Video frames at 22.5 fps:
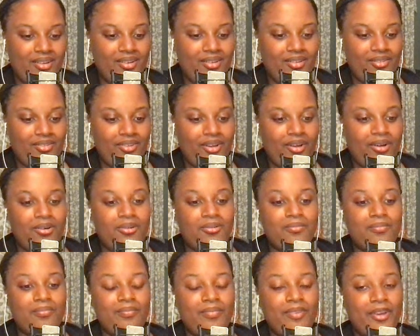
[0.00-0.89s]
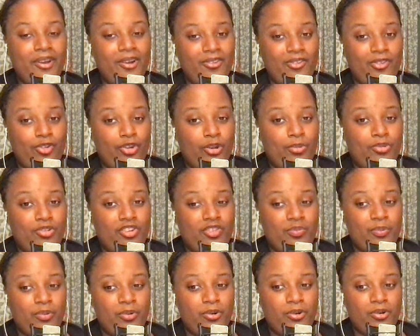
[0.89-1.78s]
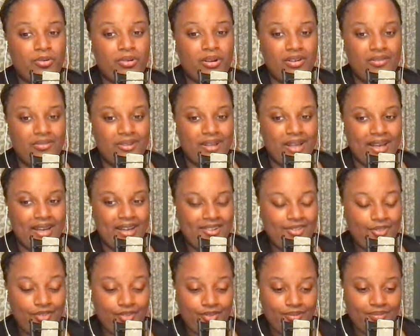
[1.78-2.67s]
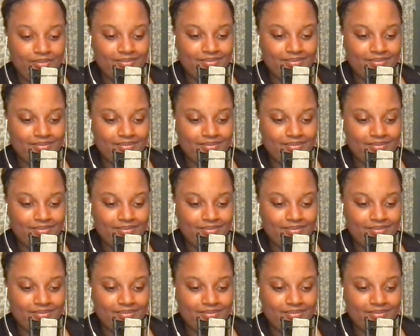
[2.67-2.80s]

So, here's a description of Portal of Light.